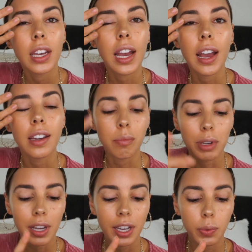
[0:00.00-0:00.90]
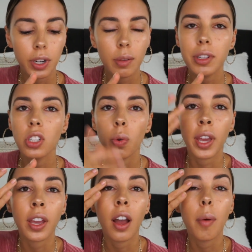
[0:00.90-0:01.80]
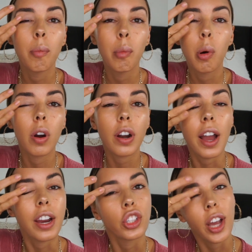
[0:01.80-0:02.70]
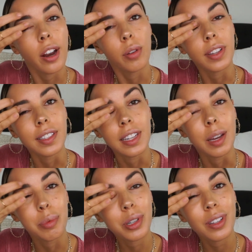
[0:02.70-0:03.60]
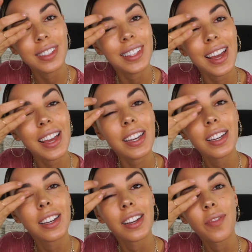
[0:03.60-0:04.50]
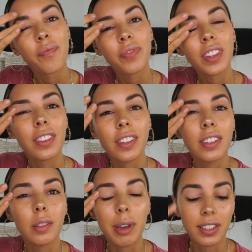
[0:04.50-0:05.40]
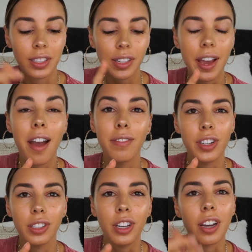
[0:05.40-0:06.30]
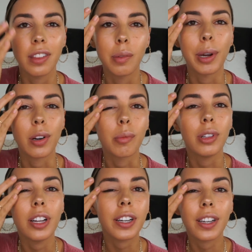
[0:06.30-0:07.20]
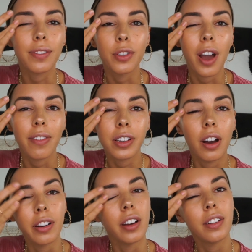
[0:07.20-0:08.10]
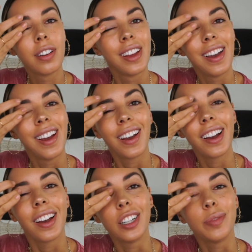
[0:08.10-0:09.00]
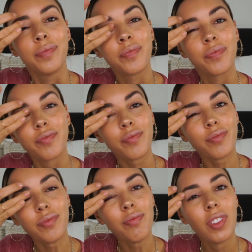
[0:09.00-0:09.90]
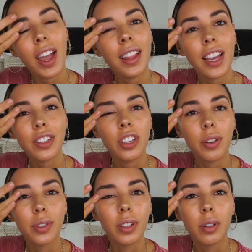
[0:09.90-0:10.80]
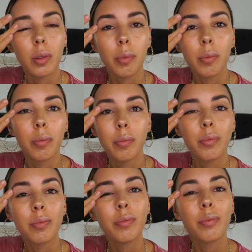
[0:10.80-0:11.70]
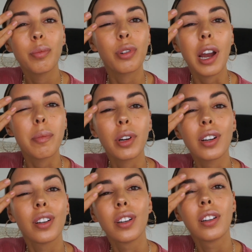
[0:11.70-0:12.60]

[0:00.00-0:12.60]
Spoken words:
And because we're gonna be doing more eyeshadow than typical today, this is basically a heavier look than my normal look, if you haven't caught on. I like to use a little primer.